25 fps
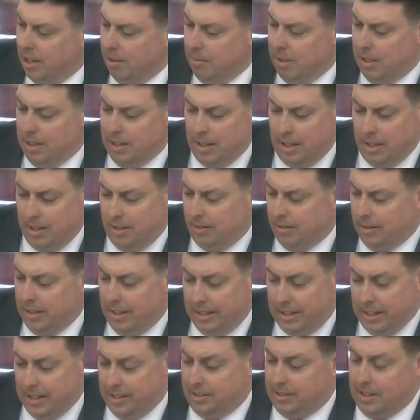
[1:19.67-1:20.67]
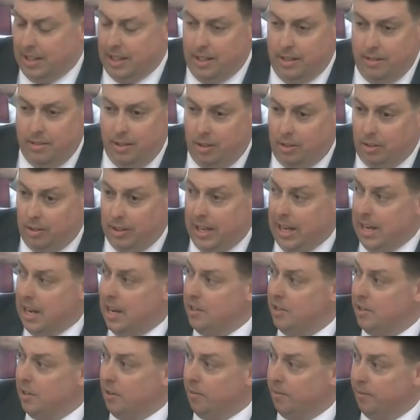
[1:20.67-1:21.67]
I mean, like I said,
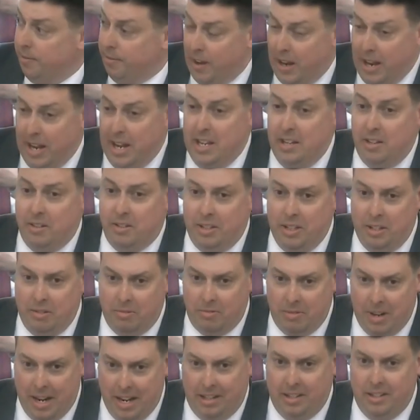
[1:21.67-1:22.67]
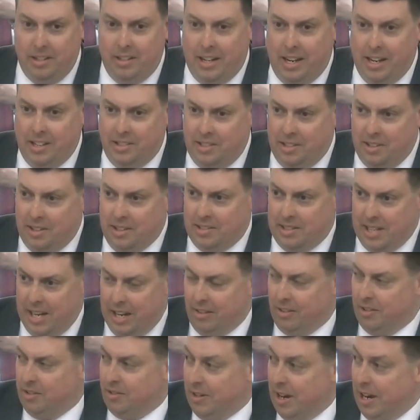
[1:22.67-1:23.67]
glad you're finally recognizing that
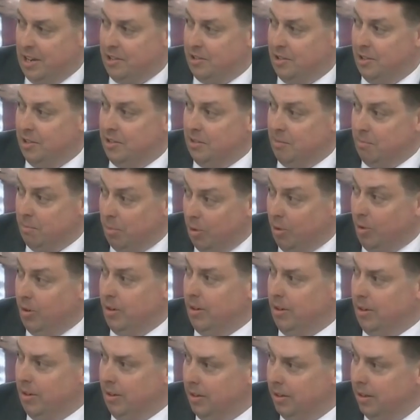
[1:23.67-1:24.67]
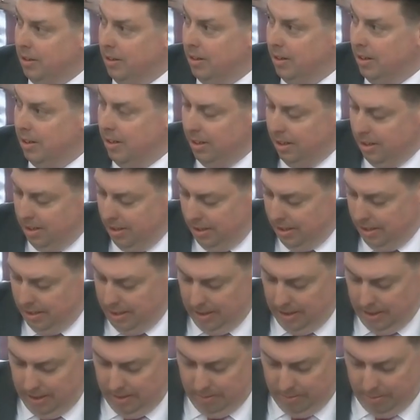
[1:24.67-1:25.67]
talent attraction is important.
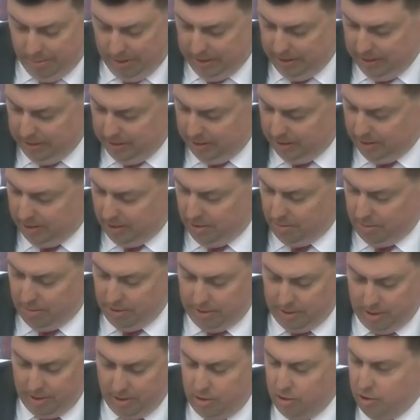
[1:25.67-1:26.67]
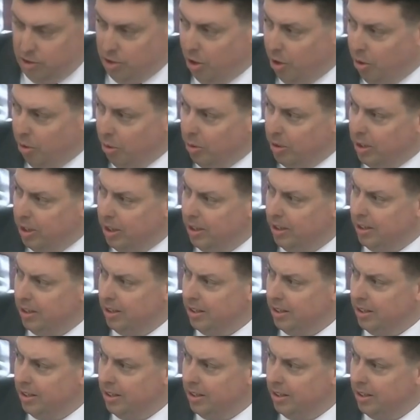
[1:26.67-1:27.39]
But this is almost a joke.